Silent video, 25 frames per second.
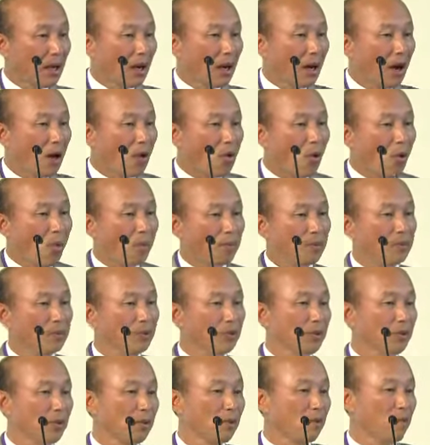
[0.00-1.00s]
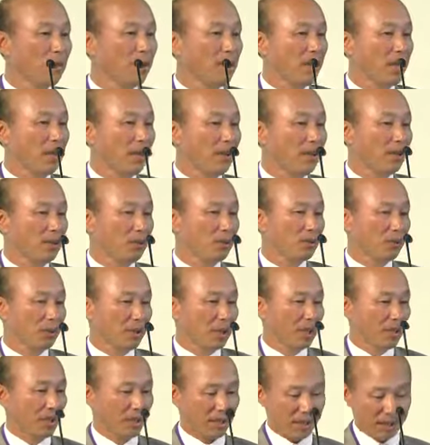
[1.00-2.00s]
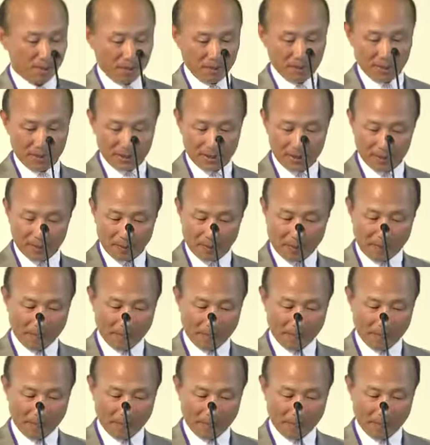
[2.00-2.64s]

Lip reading: How often do you play social games?